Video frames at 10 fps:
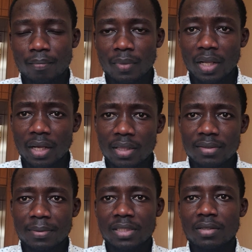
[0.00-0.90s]
at this
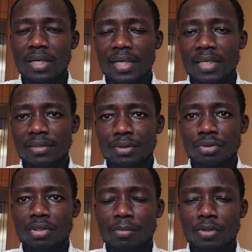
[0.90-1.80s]
particular case, we talked
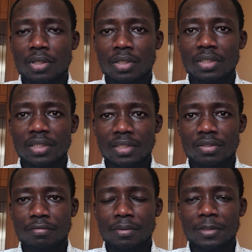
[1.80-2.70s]
about industrial
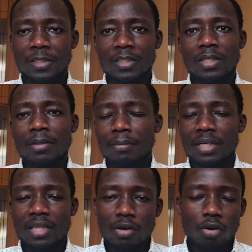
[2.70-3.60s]
pharmacy, but
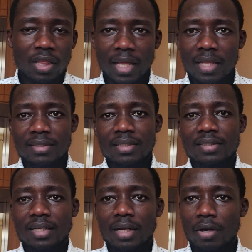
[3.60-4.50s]
all the others are
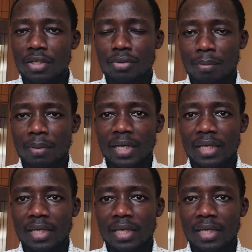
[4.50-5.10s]
still going to apply.